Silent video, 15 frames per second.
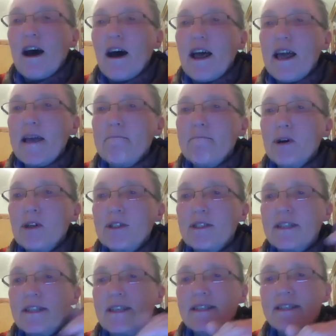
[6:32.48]
uh, inputs.
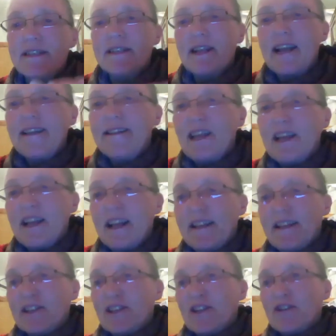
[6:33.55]
So this in the
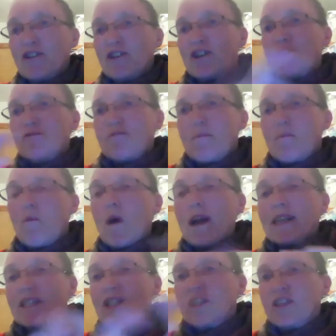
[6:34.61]
in the sort of Europe,
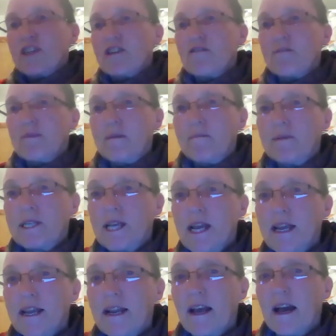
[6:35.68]
Western Europe in
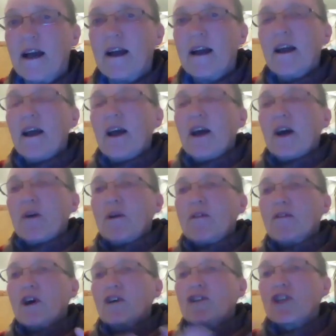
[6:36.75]
particular,
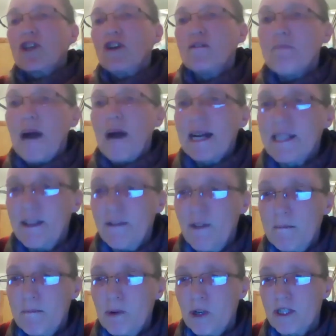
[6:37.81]
we've got two massive
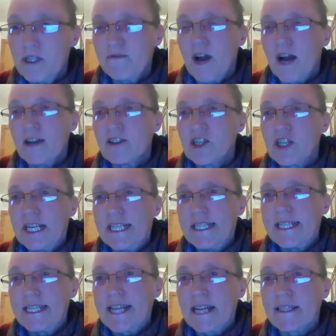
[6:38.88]
inputs of nitrogen
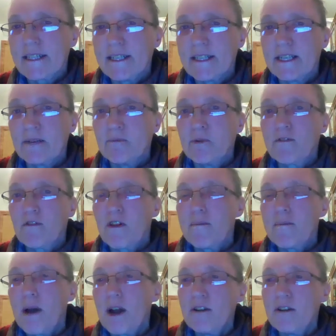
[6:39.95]
into that system. We've got
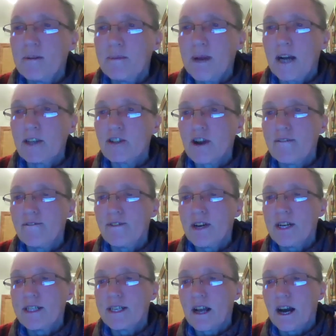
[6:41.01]
the ammonium nitrate
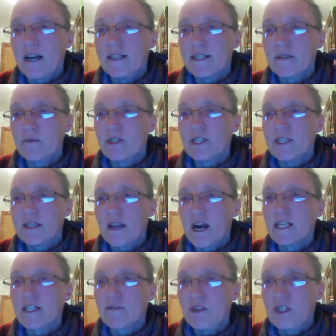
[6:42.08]
fertilizer, which is the
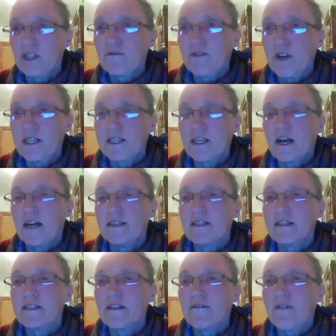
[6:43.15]
artificial
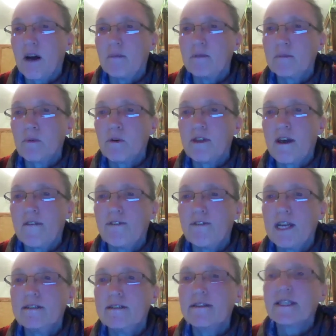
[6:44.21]
fertilizers that farmers put in their
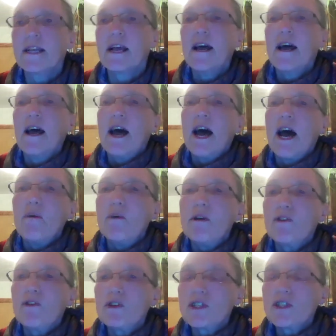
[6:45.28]
fields, and
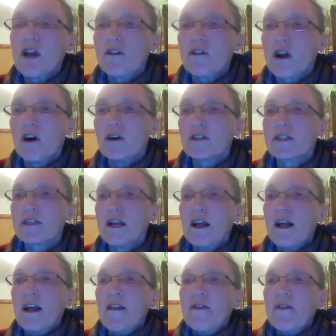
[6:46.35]
we've also got